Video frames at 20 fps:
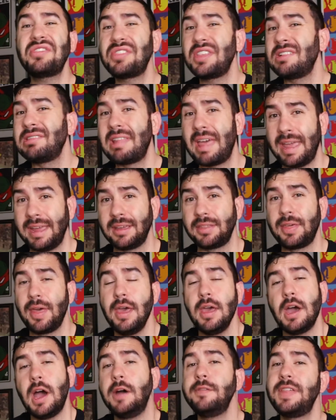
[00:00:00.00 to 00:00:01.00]
the length
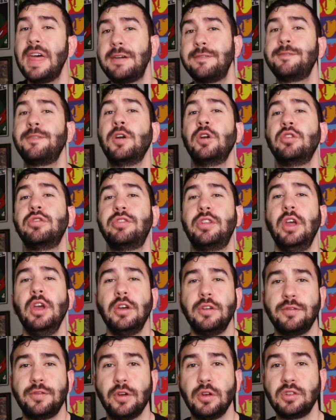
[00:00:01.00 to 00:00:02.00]
of that first
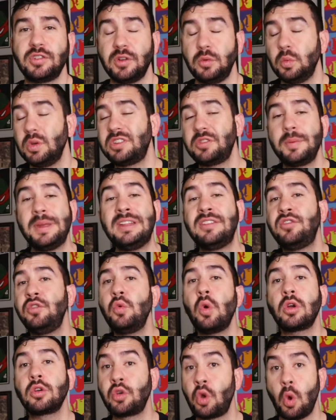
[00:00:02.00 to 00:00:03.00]
version, which means you
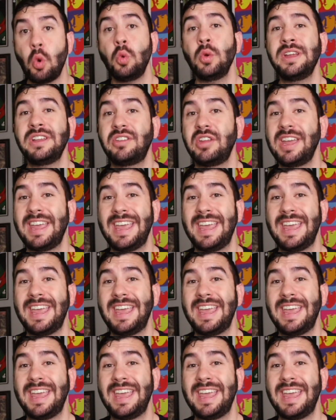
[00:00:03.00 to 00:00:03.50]
are going to